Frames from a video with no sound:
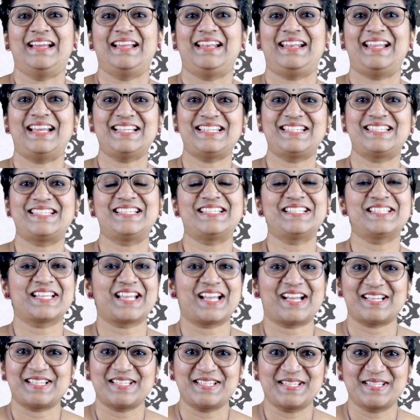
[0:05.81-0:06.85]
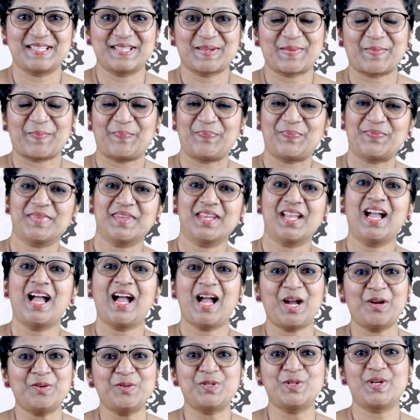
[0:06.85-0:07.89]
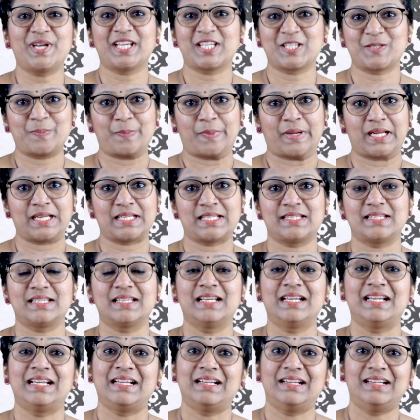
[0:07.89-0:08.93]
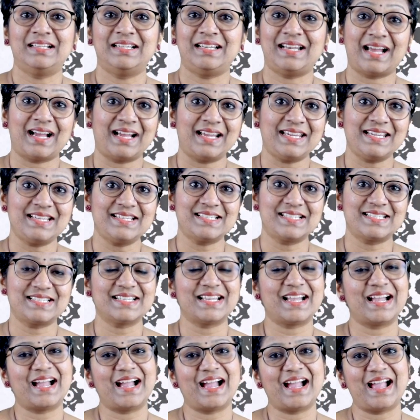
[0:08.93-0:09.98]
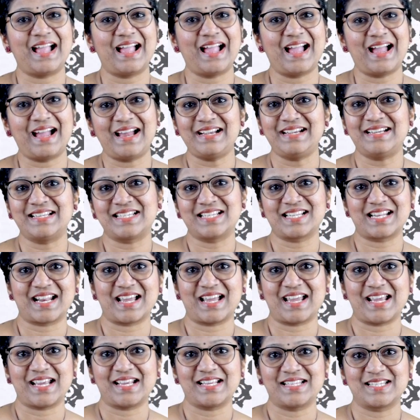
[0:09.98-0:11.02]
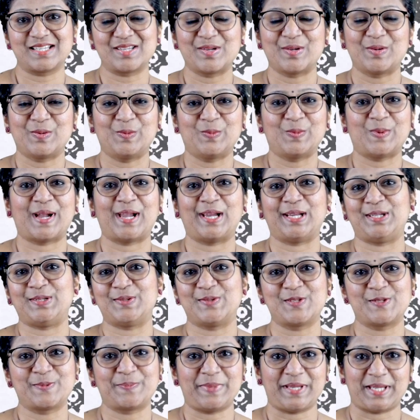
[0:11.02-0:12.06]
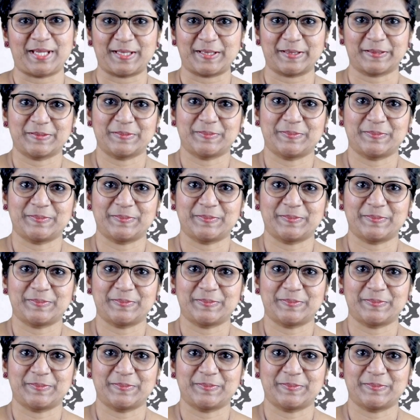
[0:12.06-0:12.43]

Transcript: Let's discuss how to express likes and dislikes while you speak.